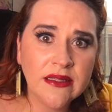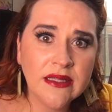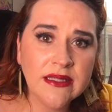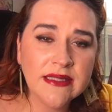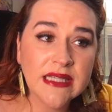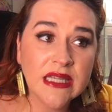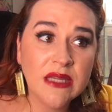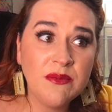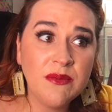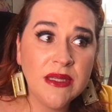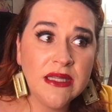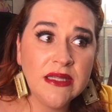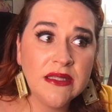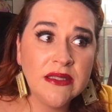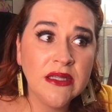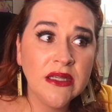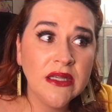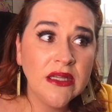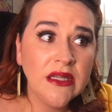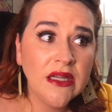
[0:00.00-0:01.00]
This can mean
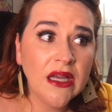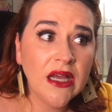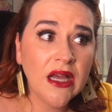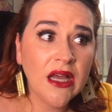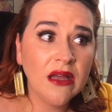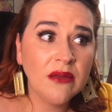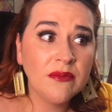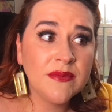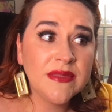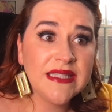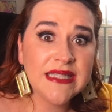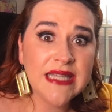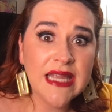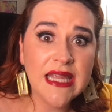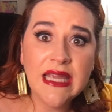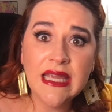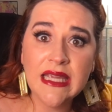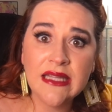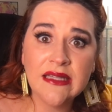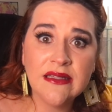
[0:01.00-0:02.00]

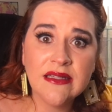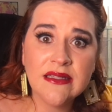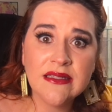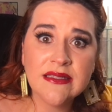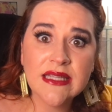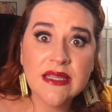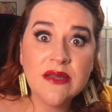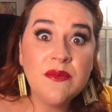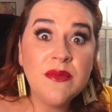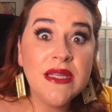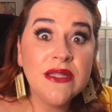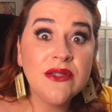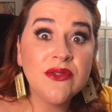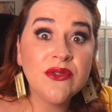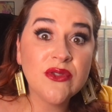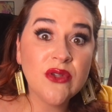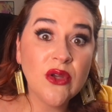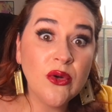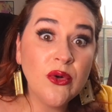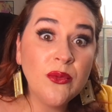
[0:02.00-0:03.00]
singing. This can mean
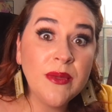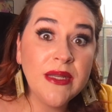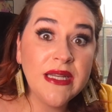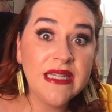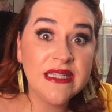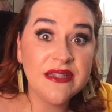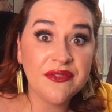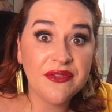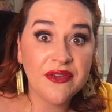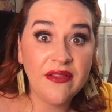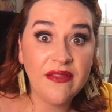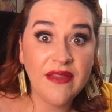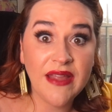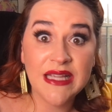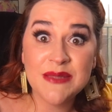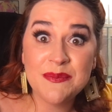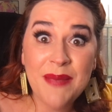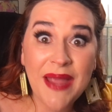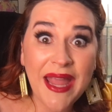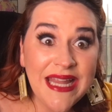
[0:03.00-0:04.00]
so many different
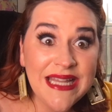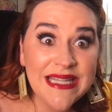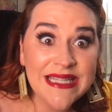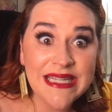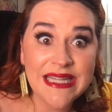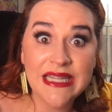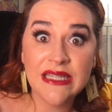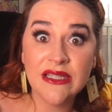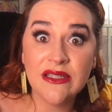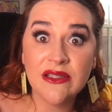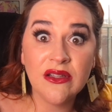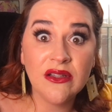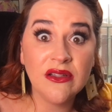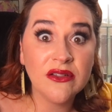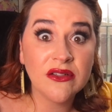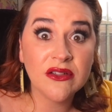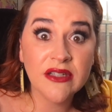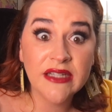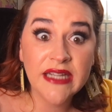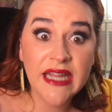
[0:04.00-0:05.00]
things. Painting,
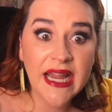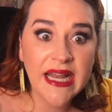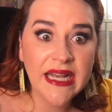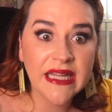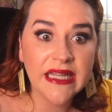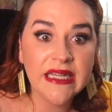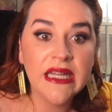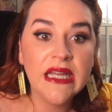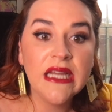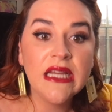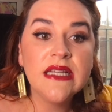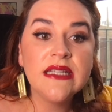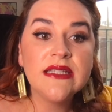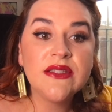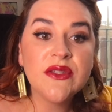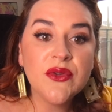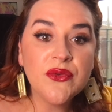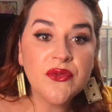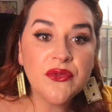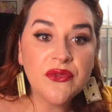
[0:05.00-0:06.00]
creating.
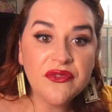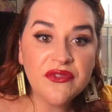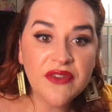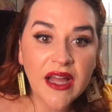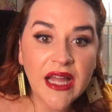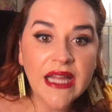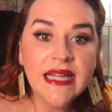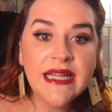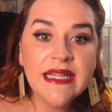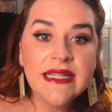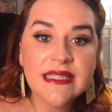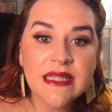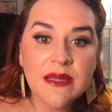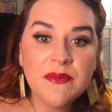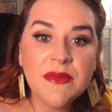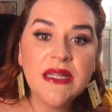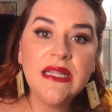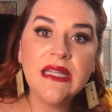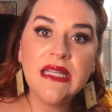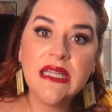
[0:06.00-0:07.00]
So find
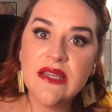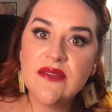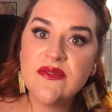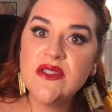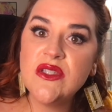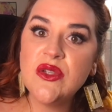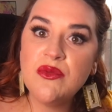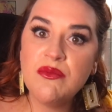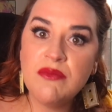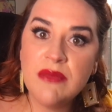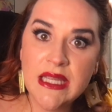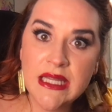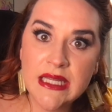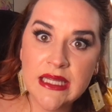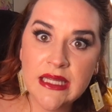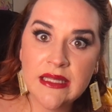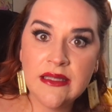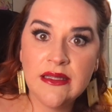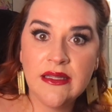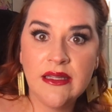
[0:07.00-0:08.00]
something that gives you
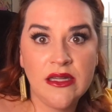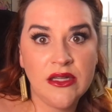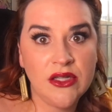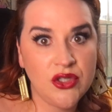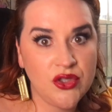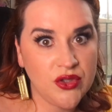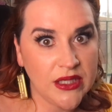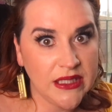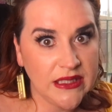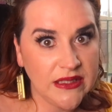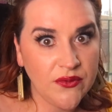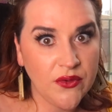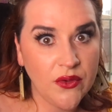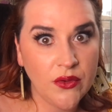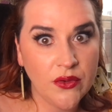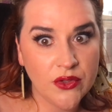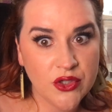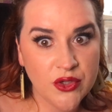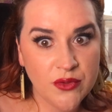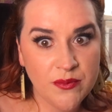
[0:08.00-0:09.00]
meaning in a stressful
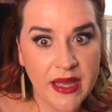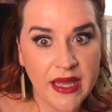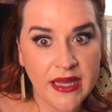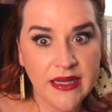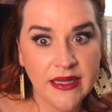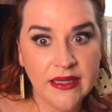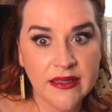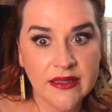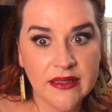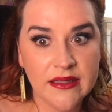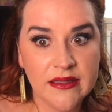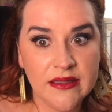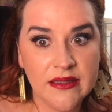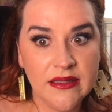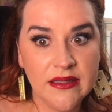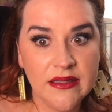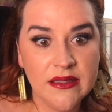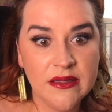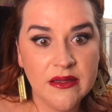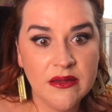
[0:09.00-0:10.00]
or traumatic
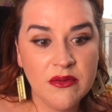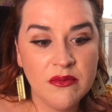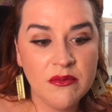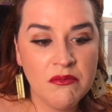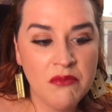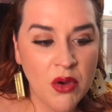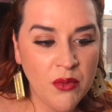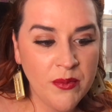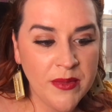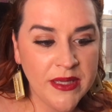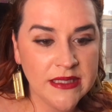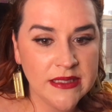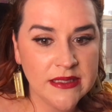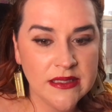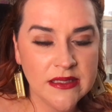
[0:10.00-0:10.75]
moment.